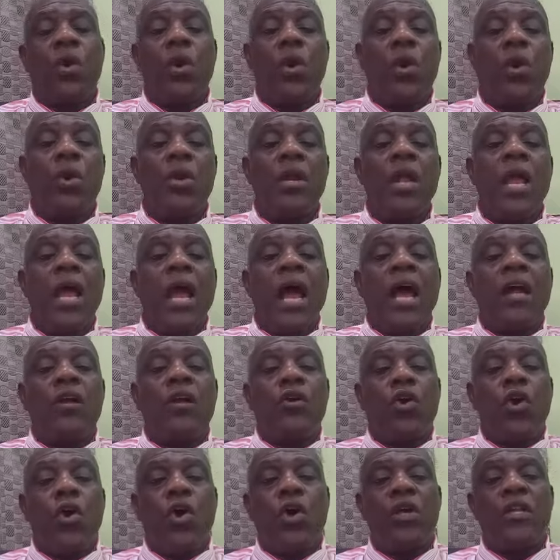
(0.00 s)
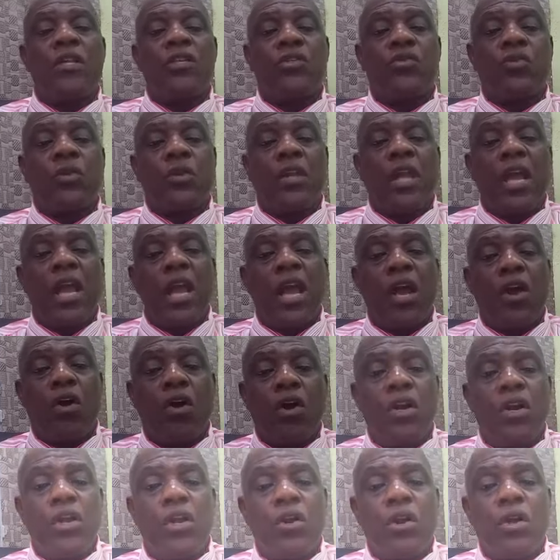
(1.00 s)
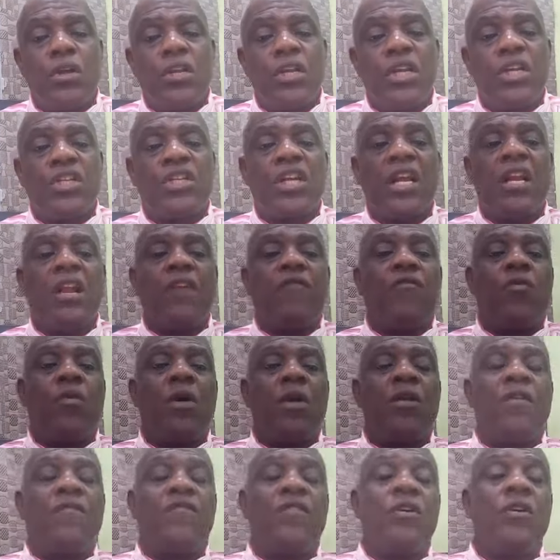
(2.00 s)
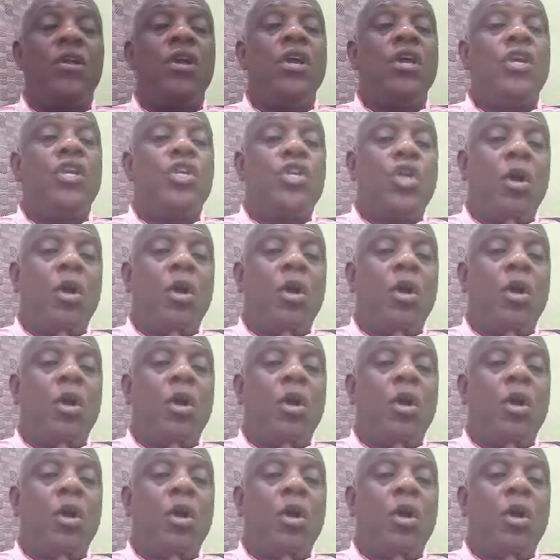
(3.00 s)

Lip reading: God. And God is today calling on each and every one of us.